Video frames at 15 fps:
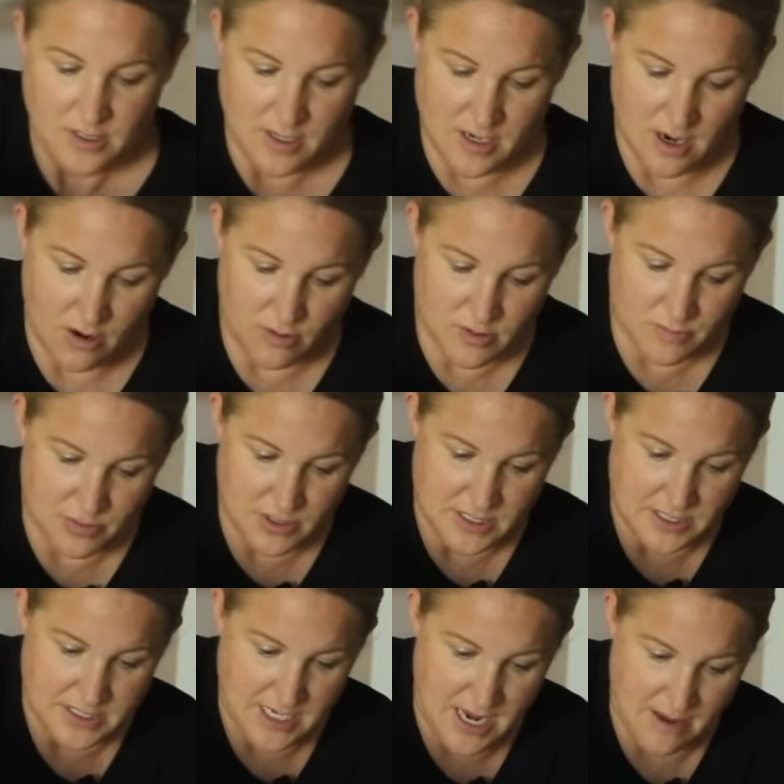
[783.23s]
you know,
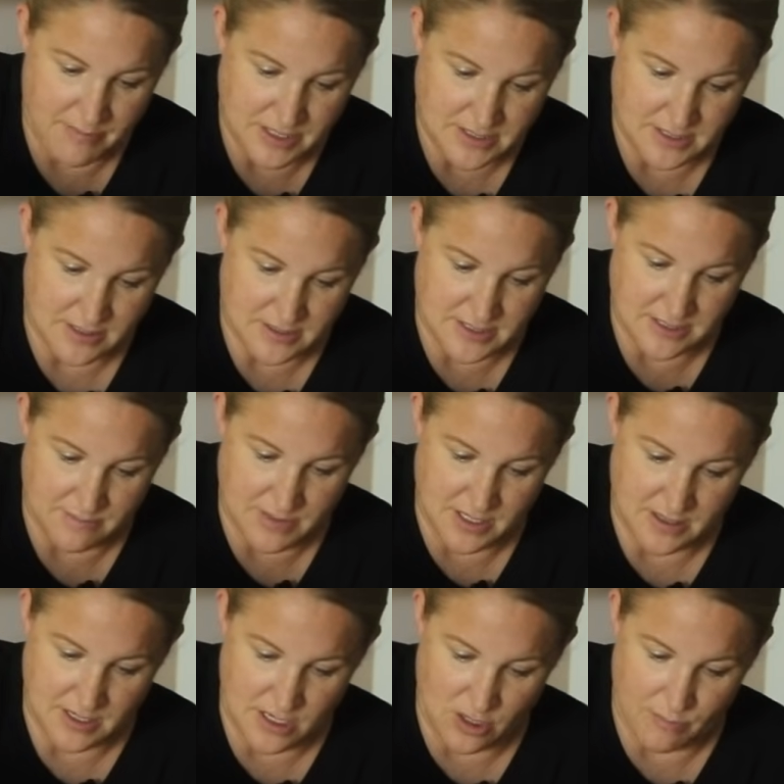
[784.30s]
putting toppings on
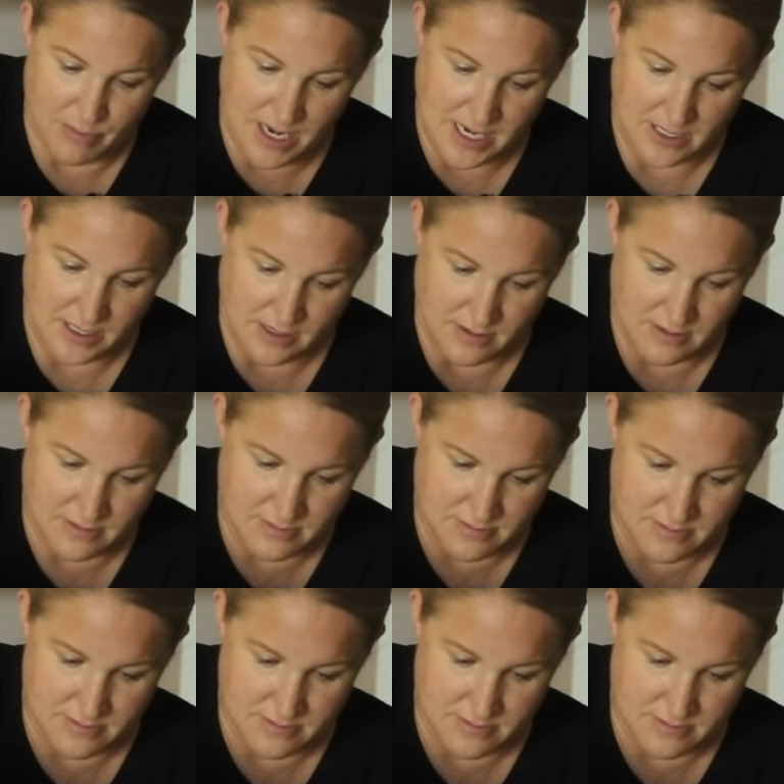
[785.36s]
something that you're baking,